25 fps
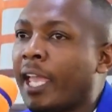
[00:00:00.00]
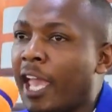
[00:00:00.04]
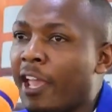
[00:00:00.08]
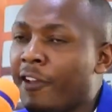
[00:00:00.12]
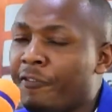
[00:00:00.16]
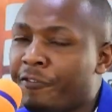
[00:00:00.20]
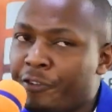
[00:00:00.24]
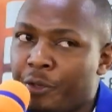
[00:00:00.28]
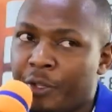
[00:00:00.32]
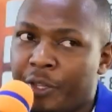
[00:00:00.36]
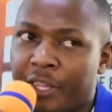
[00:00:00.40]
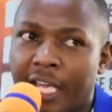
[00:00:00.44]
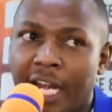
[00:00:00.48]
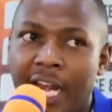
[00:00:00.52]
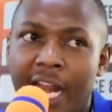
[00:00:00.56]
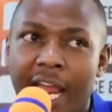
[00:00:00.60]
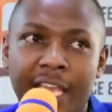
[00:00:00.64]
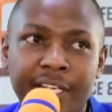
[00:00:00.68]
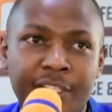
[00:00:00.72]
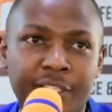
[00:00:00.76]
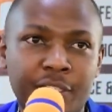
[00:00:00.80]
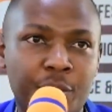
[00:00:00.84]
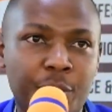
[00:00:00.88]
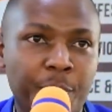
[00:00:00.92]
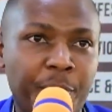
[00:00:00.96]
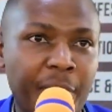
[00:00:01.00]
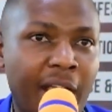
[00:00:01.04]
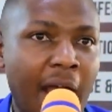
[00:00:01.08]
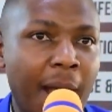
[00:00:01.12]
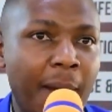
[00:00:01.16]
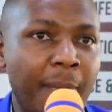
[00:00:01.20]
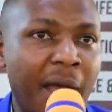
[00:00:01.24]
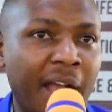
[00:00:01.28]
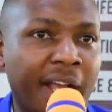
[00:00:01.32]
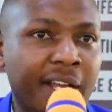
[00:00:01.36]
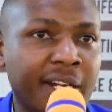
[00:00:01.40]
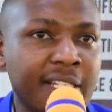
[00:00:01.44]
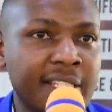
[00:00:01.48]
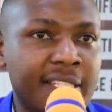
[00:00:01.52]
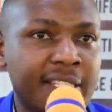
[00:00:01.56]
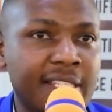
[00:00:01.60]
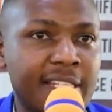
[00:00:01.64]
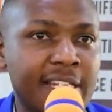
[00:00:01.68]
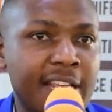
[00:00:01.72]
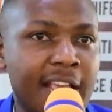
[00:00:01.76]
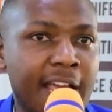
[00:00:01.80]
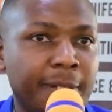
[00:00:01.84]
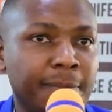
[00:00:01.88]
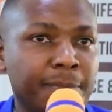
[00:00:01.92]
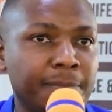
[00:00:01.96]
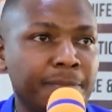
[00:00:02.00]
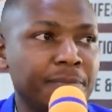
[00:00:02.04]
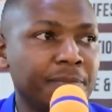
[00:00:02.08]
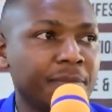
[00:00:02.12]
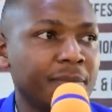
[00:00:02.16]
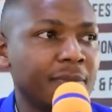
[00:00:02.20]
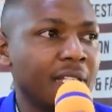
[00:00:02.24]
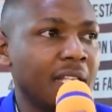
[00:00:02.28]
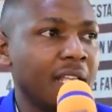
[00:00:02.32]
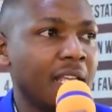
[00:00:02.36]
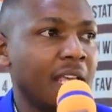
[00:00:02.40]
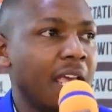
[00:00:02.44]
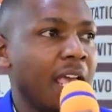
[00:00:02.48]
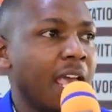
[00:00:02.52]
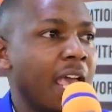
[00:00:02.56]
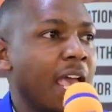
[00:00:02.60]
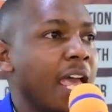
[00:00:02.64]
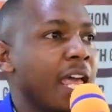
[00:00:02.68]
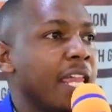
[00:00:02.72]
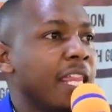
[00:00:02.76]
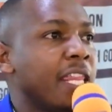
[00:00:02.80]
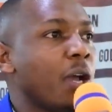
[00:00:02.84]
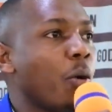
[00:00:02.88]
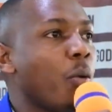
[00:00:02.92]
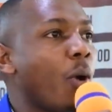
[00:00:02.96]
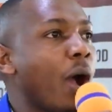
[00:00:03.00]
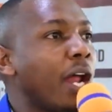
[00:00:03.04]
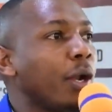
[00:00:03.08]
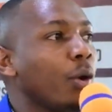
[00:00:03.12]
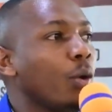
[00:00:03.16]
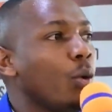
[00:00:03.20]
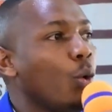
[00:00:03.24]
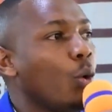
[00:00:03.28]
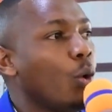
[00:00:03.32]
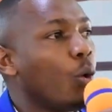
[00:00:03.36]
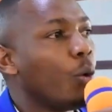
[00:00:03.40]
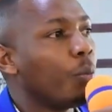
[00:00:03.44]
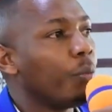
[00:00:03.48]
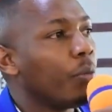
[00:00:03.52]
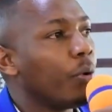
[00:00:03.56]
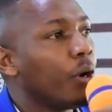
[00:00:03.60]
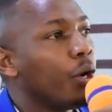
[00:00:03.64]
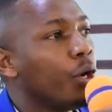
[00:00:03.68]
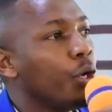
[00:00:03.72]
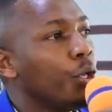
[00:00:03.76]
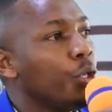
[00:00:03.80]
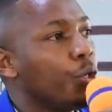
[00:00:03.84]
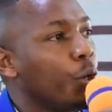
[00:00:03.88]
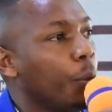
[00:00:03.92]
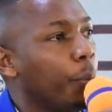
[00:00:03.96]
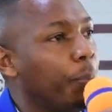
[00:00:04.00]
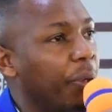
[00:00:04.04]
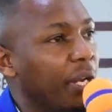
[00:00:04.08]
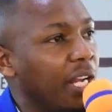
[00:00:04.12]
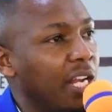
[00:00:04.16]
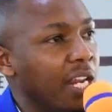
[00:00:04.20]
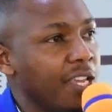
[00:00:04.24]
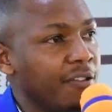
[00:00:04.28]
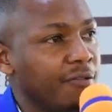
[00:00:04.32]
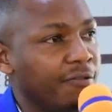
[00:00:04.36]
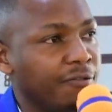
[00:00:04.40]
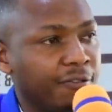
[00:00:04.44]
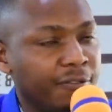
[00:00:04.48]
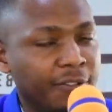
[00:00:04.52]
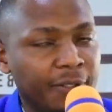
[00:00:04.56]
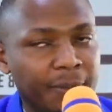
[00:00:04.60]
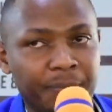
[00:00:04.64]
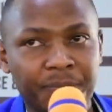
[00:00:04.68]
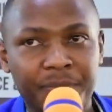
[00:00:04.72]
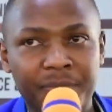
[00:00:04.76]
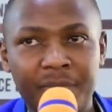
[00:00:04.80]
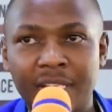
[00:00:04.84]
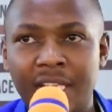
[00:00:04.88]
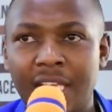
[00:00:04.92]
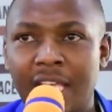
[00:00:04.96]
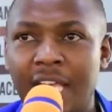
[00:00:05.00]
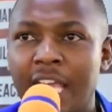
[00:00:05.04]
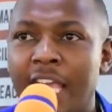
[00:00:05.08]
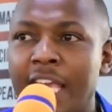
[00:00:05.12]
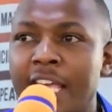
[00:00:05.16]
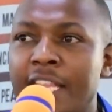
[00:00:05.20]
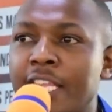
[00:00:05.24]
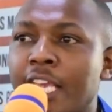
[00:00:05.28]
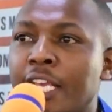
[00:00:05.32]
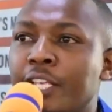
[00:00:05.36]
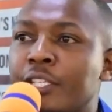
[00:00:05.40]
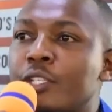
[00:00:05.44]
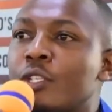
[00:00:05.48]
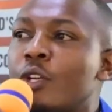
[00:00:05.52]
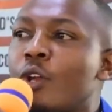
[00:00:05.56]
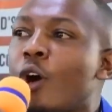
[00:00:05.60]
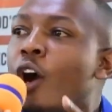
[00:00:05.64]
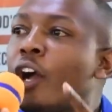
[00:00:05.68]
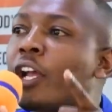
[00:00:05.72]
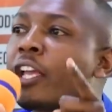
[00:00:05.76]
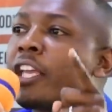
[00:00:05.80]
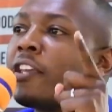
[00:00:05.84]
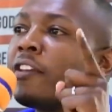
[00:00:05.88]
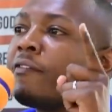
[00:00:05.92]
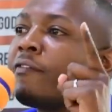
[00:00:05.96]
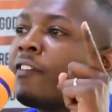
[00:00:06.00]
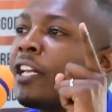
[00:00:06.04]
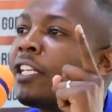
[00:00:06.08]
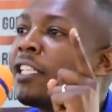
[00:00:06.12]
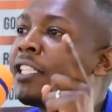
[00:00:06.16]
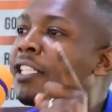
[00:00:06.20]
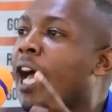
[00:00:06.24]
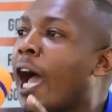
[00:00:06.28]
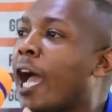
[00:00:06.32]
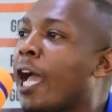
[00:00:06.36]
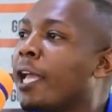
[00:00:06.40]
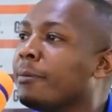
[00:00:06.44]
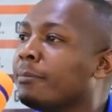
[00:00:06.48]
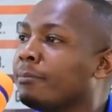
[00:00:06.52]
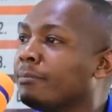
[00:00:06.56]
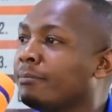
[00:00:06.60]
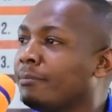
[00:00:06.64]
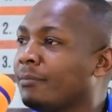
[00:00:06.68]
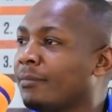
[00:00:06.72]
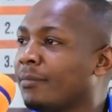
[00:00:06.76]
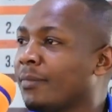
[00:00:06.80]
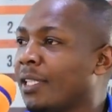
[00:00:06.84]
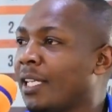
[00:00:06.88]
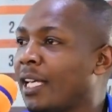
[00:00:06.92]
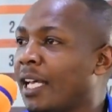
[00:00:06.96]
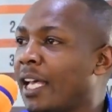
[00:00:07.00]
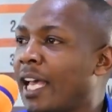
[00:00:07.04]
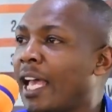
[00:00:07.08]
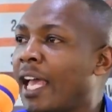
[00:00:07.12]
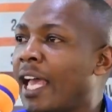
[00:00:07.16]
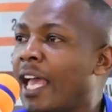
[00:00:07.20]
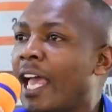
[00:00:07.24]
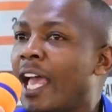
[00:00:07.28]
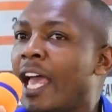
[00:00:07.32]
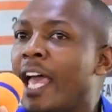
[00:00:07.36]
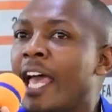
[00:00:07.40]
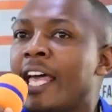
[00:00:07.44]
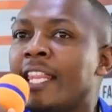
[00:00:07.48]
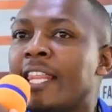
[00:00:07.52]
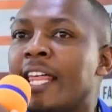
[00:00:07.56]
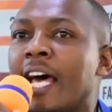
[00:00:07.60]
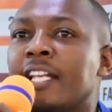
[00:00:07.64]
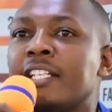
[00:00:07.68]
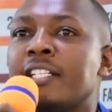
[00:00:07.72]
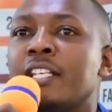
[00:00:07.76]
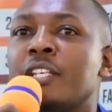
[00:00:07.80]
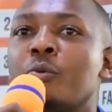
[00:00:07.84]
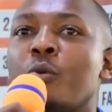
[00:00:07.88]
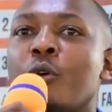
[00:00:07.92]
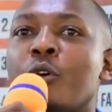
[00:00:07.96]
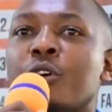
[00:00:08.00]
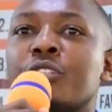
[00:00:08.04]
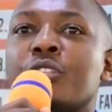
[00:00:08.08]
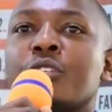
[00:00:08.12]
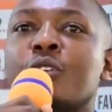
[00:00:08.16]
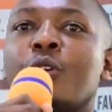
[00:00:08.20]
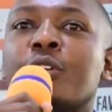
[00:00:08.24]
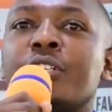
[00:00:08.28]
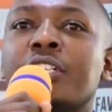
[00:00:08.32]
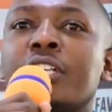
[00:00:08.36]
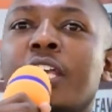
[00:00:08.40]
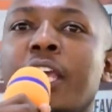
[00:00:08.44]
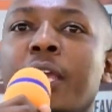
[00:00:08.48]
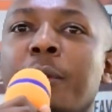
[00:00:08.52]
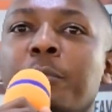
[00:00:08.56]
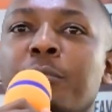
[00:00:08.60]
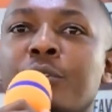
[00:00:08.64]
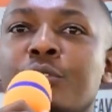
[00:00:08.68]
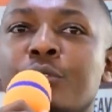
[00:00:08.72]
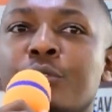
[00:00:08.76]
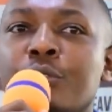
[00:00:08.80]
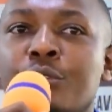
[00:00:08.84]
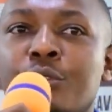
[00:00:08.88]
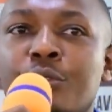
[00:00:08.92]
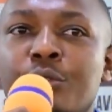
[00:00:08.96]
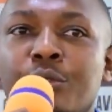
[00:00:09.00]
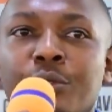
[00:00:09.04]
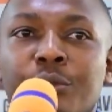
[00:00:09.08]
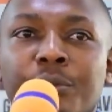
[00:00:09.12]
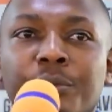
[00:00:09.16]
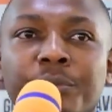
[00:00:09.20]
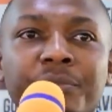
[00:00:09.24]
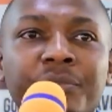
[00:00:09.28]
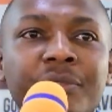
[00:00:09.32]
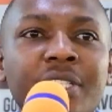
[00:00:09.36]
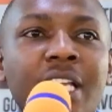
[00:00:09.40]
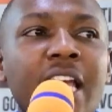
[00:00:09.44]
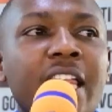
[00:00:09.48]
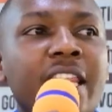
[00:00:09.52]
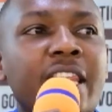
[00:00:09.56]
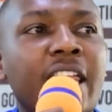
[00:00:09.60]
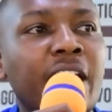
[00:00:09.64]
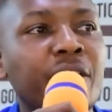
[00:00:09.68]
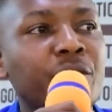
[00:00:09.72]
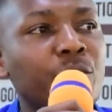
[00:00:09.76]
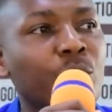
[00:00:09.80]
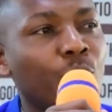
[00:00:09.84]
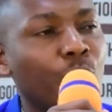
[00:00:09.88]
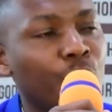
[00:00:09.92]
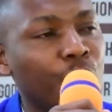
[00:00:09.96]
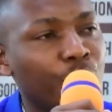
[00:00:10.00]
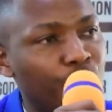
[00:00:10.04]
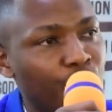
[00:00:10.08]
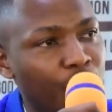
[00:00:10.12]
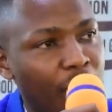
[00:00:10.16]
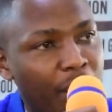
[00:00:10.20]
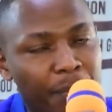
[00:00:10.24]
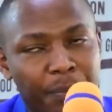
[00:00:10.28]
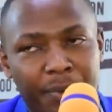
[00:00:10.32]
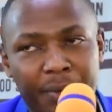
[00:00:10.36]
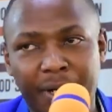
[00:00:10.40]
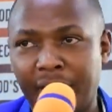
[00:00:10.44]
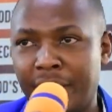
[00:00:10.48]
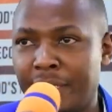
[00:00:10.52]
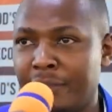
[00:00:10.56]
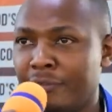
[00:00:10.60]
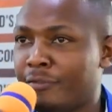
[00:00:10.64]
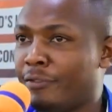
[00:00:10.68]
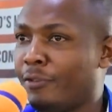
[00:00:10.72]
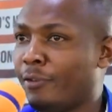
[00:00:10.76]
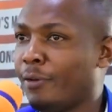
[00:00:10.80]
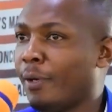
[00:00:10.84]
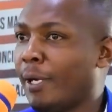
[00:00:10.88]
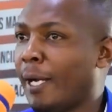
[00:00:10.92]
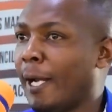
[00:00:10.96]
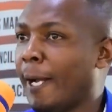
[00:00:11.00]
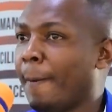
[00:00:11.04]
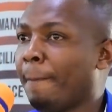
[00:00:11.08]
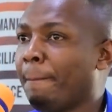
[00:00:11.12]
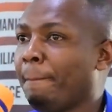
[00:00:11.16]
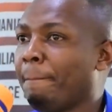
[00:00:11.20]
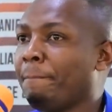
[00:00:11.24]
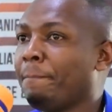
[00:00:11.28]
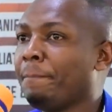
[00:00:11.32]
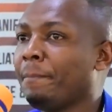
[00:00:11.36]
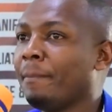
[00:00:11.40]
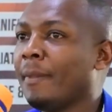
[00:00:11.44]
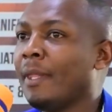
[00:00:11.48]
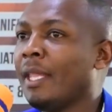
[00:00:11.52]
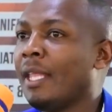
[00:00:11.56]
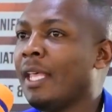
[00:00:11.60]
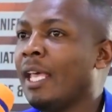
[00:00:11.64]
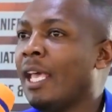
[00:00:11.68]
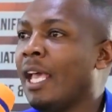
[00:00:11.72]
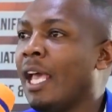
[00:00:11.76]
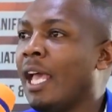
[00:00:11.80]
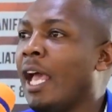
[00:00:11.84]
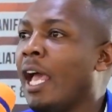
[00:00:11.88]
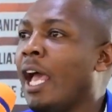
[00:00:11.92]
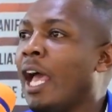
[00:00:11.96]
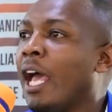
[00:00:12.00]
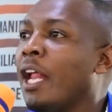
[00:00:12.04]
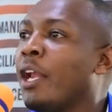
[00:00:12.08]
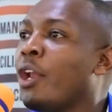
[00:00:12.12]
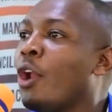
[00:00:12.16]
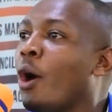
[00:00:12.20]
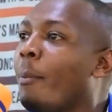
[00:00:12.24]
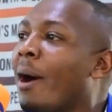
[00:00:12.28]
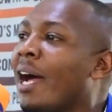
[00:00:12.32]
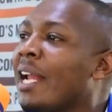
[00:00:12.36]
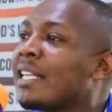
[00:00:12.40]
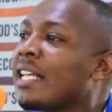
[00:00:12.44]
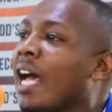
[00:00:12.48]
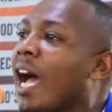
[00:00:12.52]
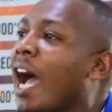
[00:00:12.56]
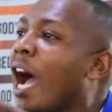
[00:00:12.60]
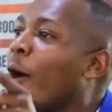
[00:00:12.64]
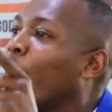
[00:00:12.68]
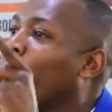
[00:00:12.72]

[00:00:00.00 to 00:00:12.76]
you the light to become a Christian, the one whom you believe. There is no given time that he was not able to do that what you are praying for. No matter how